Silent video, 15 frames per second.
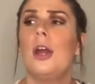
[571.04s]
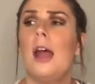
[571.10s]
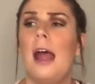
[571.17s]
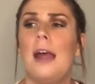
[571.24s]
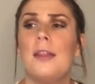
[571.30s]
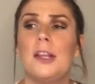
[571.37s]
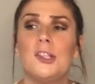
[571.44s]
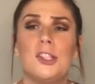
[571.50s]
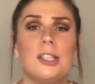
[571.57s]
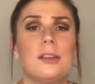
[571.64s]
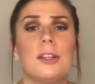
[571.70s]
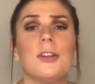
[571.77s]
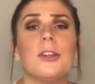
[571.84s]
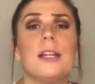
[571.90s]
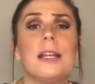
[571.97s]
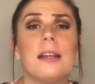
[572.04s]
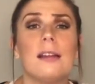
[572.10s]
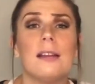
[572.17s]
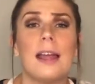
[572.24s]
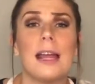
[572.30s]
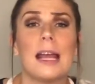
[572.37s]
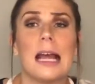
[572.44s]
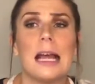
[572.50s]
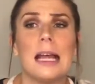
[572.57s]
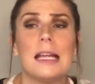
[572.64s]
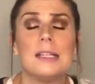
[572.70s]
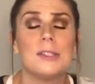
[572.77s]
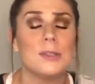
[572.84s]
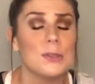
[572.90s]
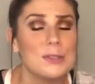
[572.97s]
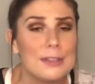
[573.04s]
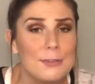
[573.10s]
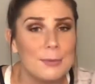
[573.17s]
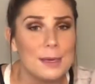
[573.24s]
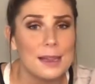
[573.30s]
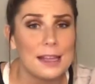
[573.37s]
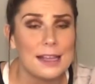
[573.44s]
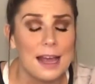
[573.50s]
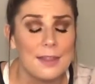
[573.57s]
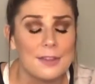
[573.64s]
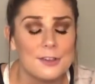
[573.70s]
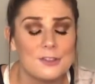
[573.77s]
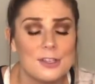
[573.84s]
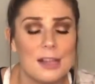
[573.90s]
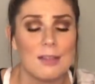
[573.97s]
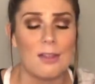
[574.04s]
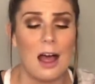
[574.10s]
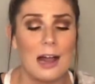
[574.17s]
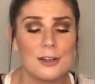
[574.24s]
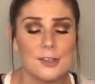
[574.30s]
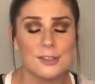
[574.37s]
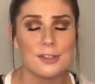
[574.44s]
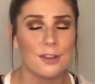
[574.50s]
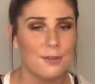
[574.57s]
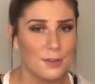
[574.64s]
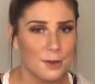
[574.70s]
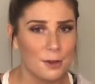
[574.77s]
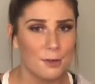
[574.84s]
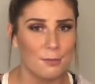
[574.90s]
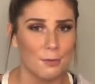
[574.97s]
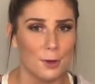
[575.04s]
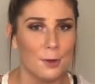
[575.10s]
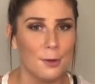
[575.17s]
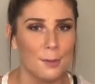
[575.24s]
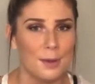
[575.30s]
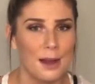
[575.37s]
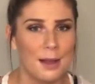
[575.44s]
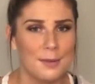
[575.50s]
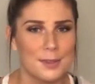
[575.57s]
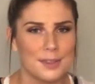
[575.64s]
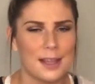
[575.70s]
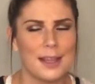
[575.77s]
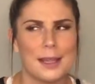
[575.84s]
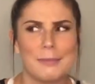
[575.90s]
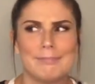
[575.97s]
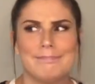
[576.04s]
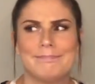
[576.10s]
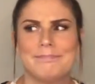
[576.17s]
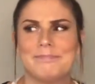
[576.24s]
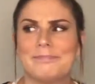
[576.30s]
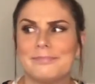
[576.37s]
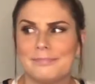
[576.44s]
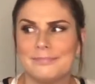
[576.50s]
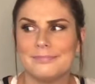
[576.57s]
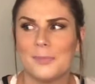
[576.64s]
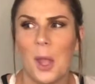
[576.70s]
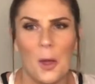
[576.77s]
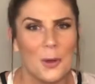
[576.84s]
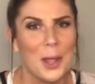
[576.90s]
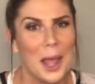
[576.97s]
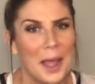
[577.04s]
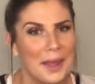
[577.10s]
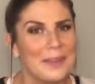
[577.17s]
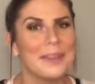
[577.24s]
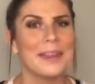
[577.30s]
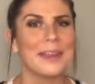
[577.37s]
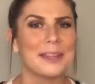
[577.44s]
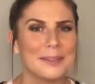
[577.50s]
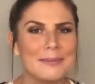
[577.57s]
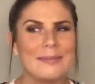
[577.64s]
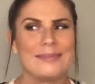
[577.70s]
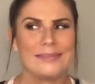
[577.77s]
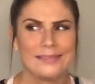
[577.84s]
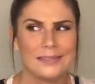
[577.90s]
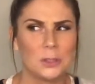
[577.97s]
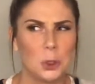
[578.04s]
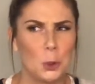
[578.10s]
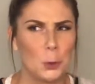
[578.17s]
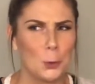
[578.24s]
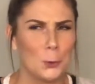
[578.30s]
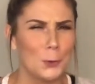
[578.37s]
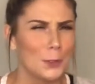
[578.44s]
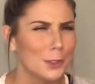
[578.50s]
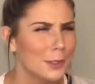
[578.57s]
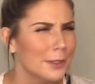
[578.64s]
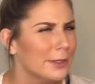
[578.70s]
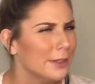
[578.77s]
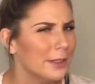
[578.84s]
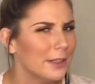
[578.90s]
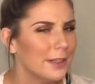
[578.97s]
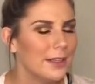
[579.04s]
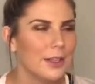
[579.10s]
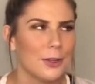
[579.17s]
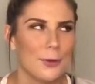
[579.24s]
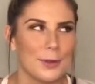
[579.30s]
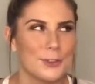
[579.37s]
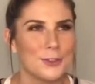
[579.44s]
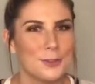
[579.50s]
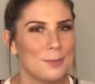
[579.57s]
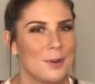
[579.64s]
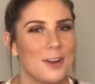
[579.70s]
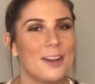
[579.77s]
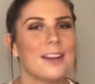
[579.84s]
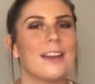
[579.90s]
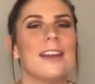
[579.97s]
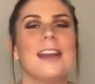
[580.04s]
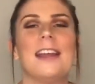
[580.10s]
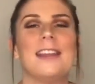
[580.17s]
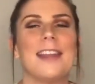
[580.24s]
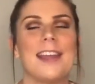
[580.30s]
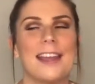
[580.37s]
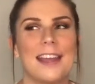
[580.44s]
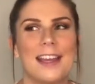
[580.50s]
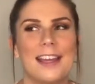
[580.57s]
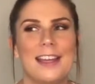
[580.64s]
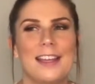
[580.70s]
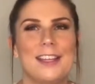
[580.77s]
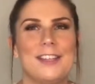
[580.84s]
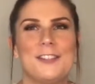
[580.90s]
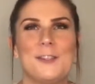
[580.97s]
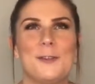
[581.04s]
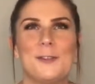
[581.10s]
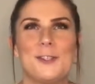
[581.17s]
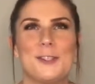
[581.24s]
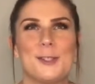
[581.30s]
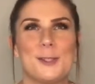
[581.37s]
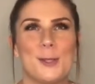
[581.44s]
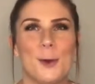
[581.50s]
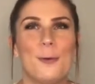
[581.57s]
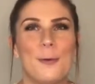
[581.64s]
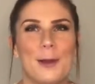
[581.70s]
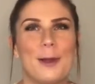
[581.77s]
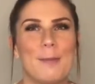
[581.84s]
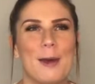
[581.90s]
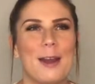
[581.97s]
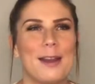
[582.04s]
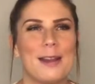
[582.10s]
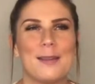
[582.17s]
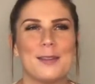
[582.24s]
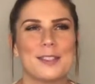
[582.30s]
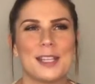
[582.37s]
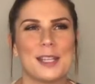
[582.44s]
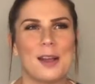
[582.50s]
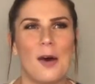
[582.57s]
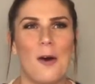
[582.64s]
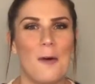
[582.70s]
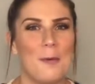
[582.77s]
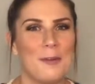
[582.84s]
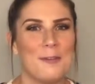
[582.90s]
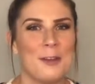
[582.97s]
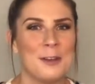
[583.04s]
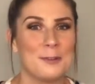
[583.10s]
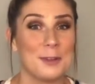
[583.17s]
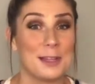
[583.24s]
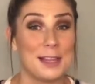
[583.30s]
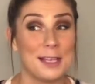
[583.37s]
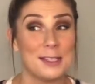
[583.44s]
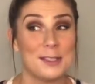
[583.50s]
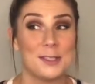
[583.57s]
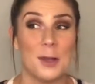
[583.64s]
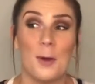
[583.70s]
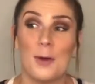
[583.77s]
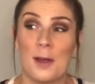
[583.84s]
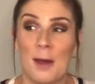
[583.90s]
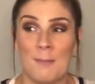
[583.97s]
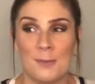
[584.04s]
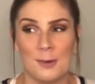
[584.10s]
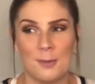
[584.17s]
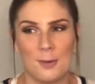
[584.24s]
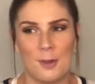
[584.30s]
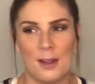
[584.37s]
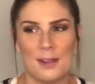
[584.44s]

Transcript: And then she literally like, as soon as everybody like got there, she like locked herself in her room, and I was like, okay, like cool, And like, she was just so weird about it. It was like, all my friends were like, that's so uncomfortable.